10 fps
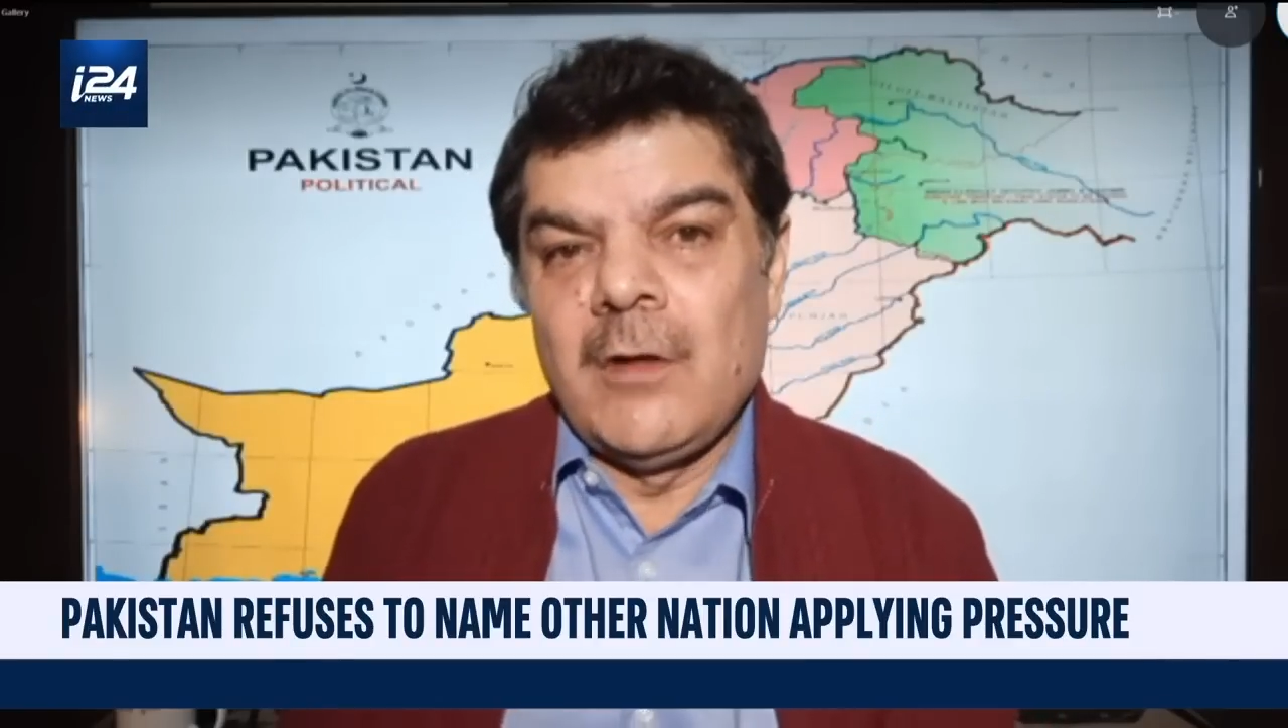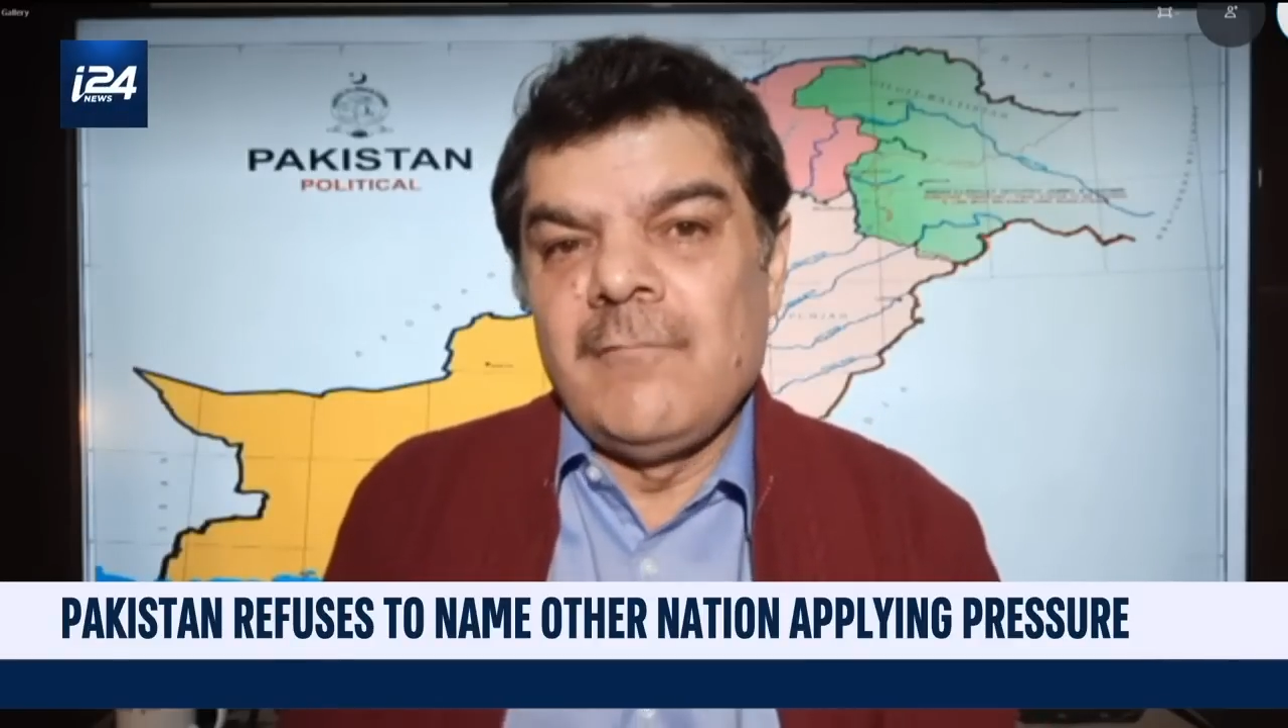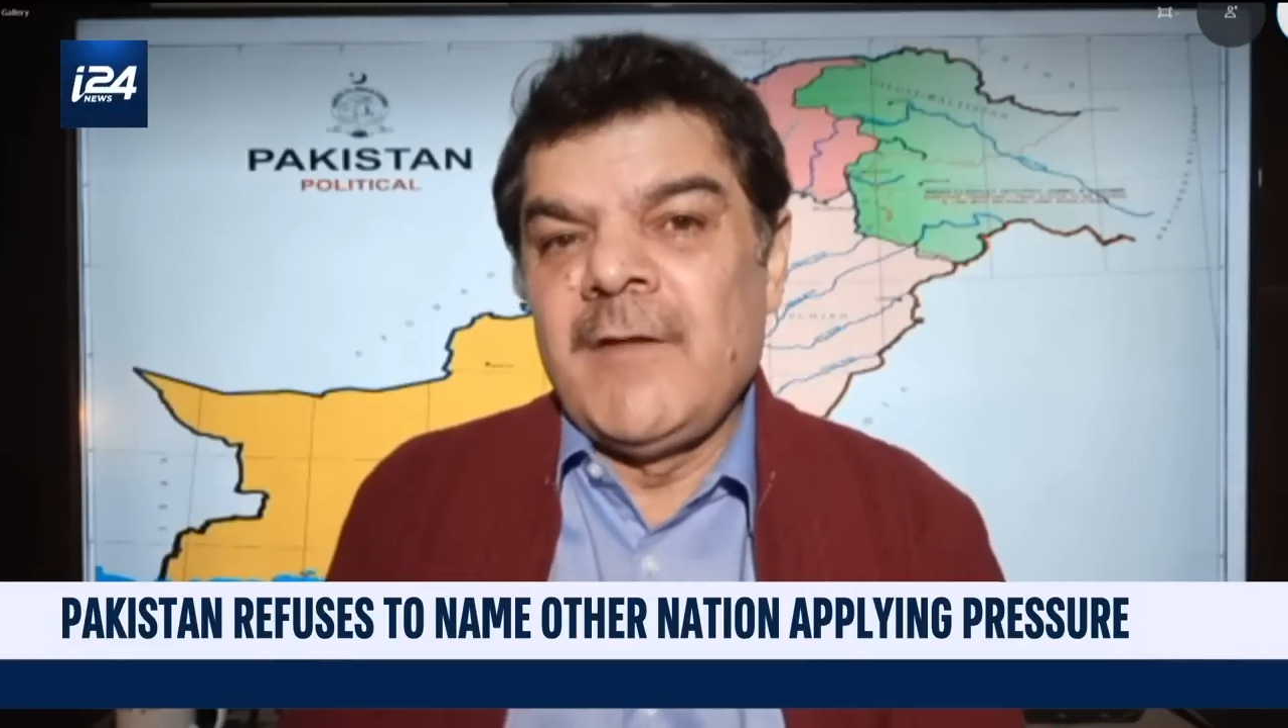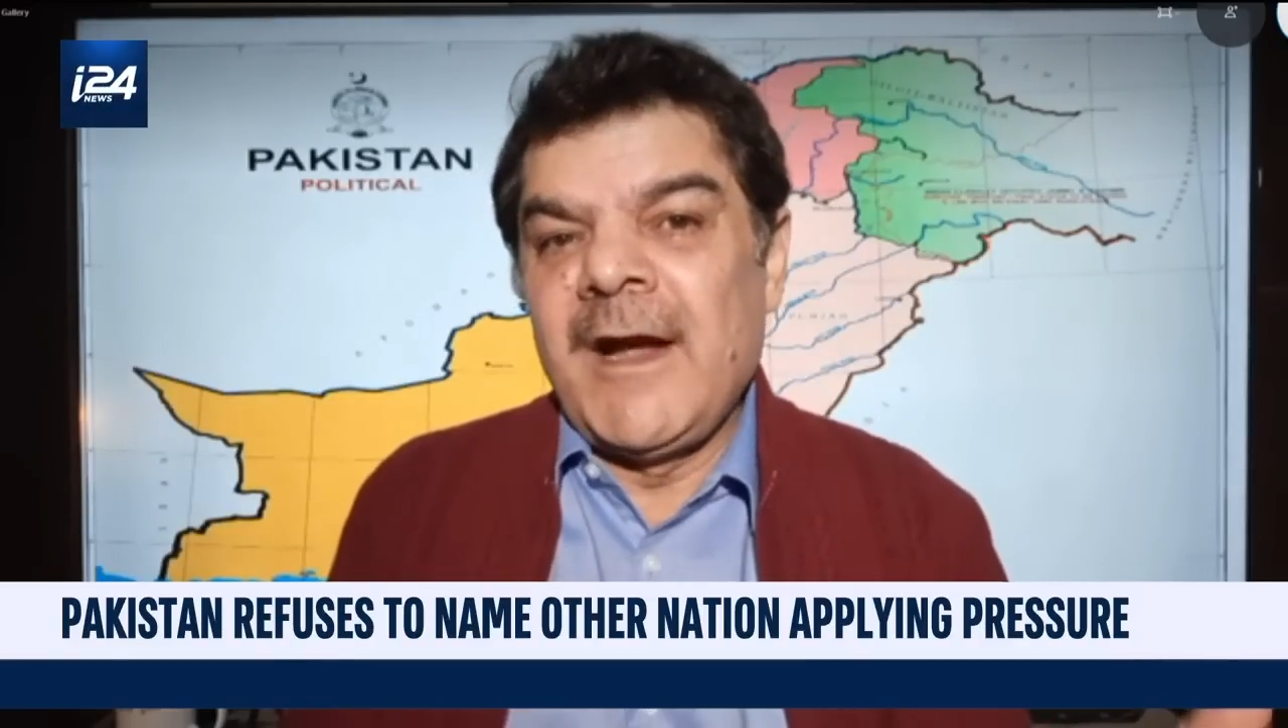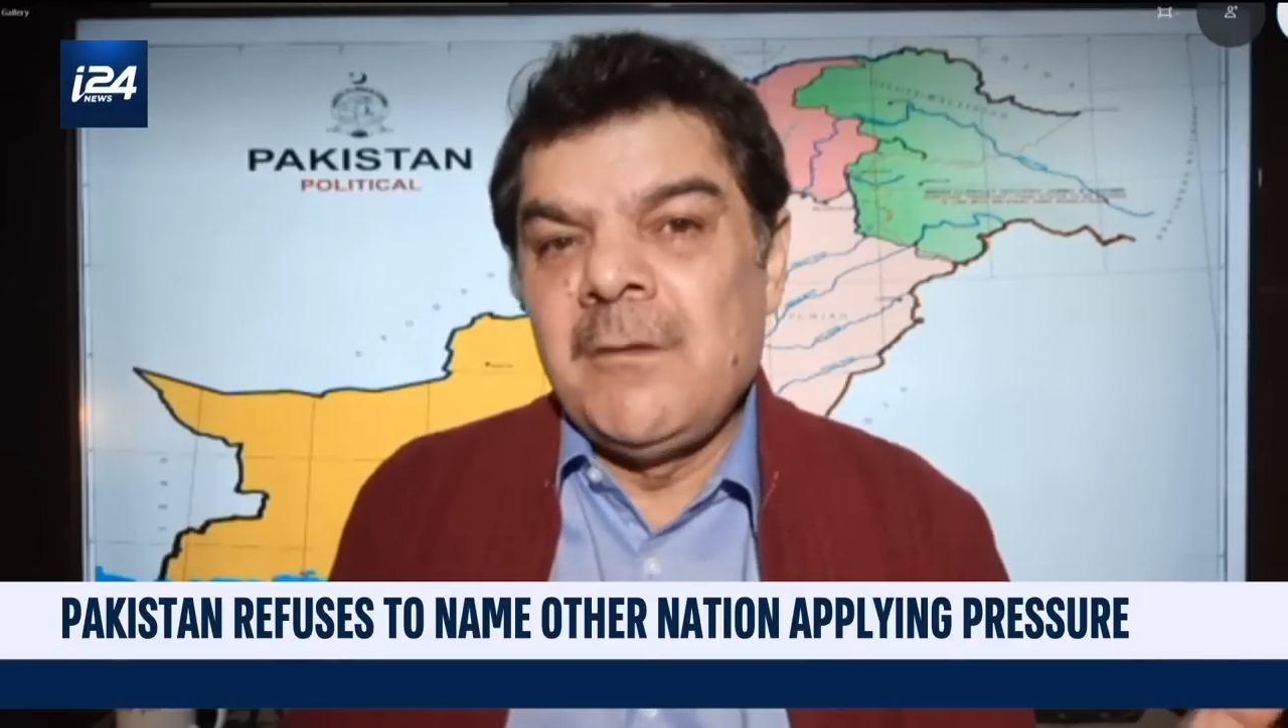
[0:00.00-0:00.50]
lot
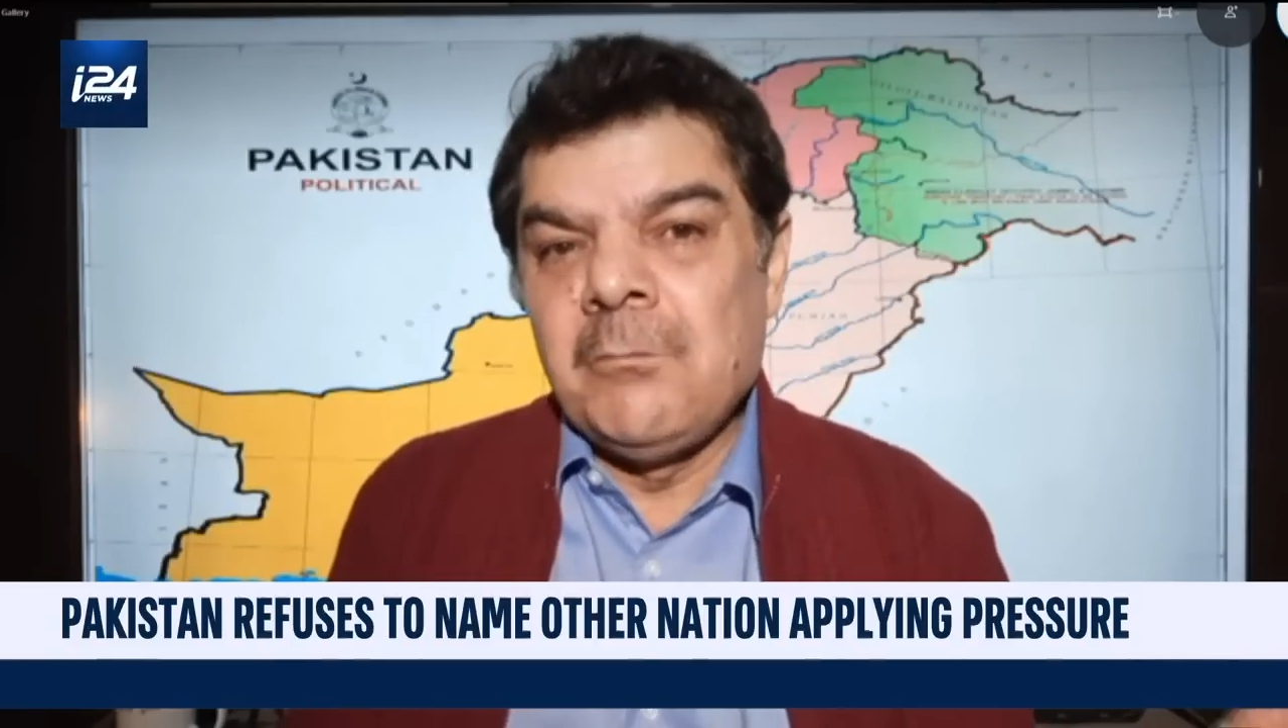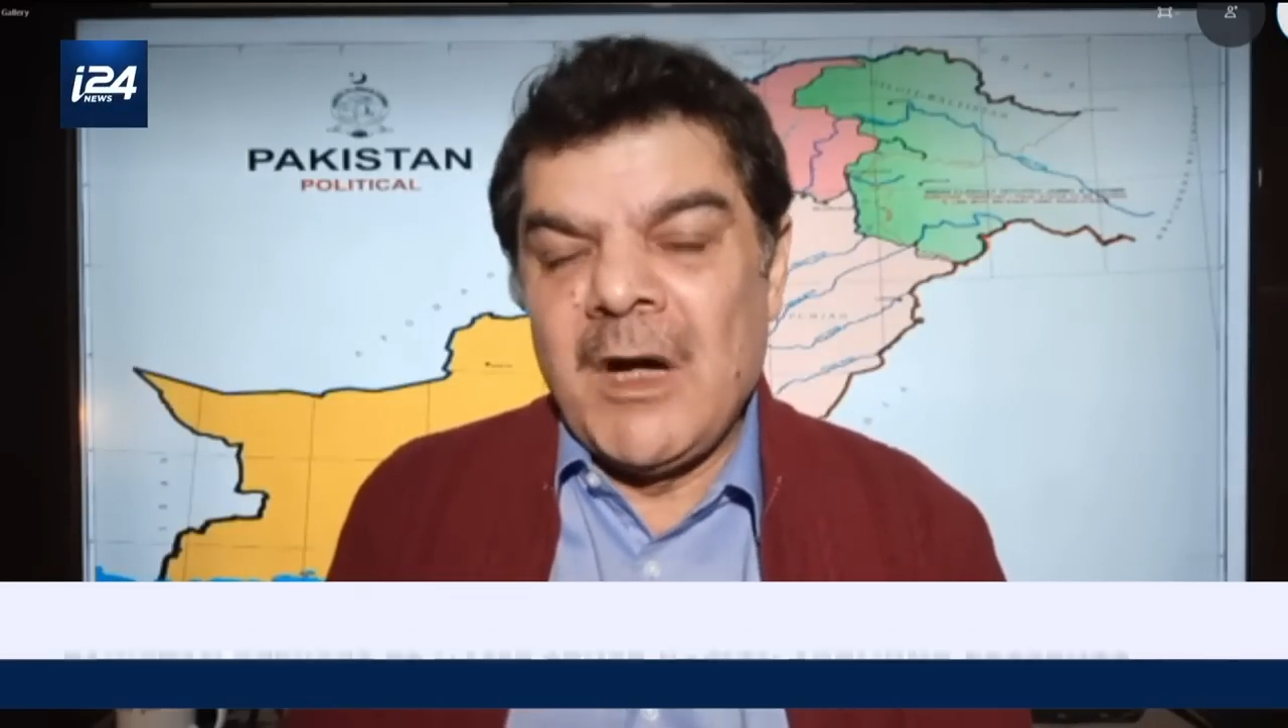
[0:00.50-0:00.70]
of 9